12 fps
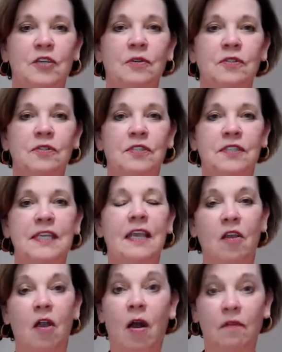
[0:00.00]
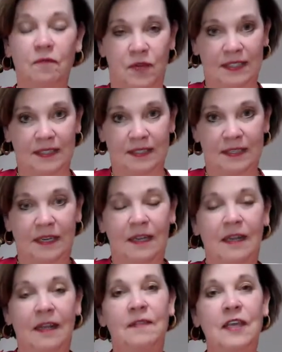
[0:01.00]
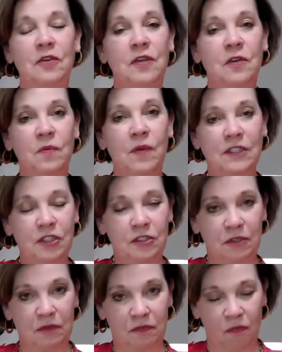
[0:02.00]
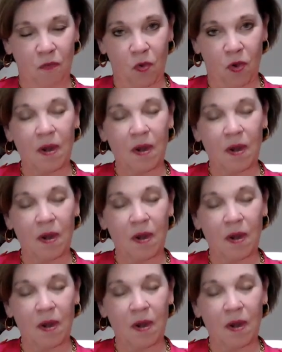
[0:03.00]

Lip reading: you'll see a conference that you can register for.